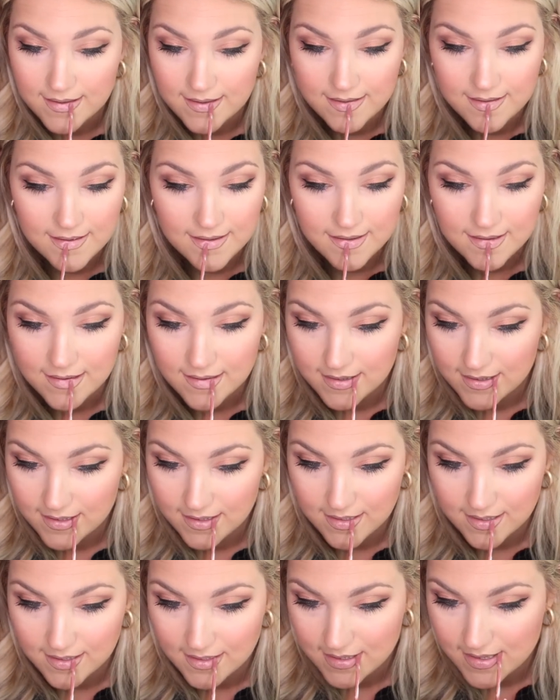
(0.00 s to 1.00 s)

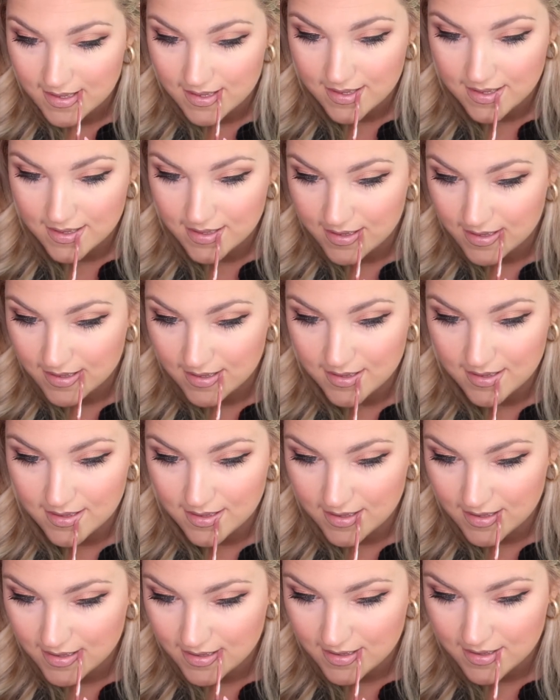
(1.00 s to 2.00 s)

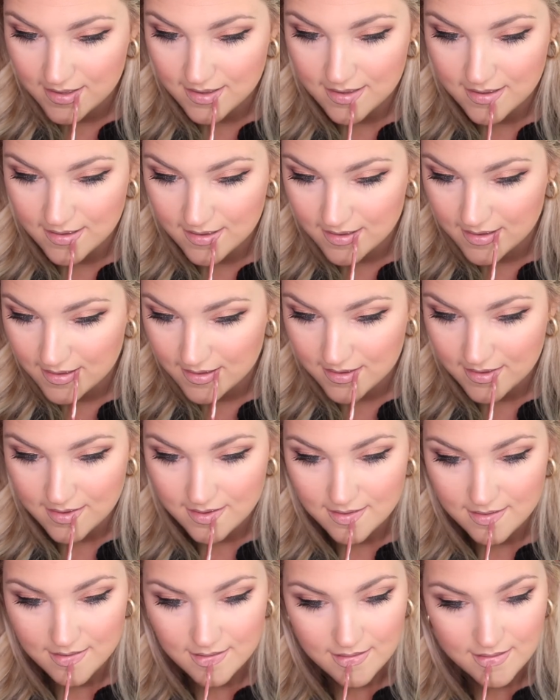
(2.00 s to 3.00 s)

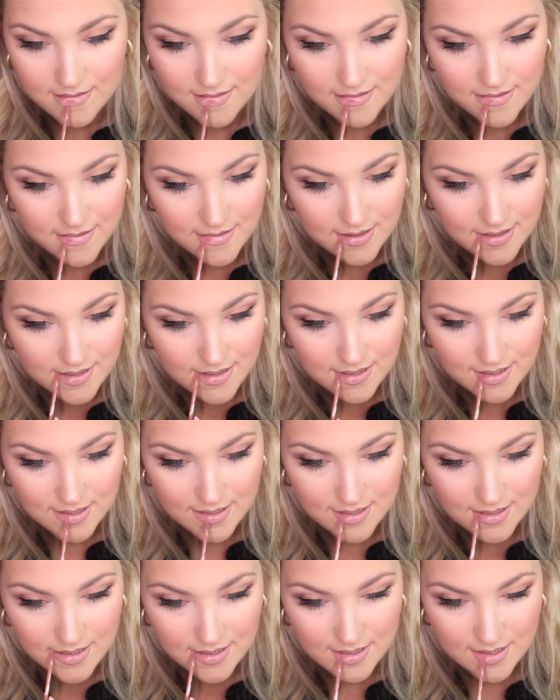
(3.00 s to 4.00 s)

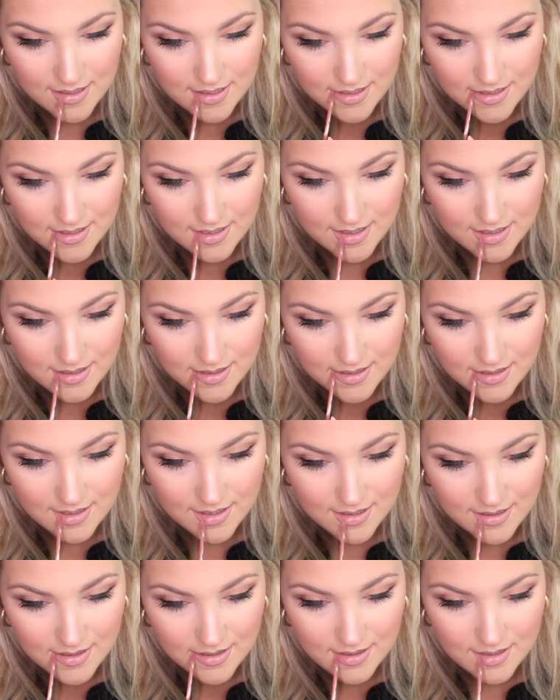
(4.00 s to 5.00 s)

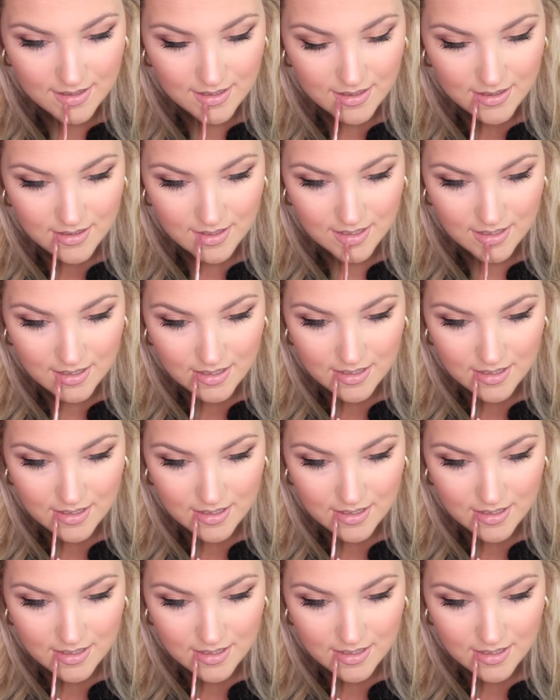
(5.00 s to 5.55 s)
Nobody speaks.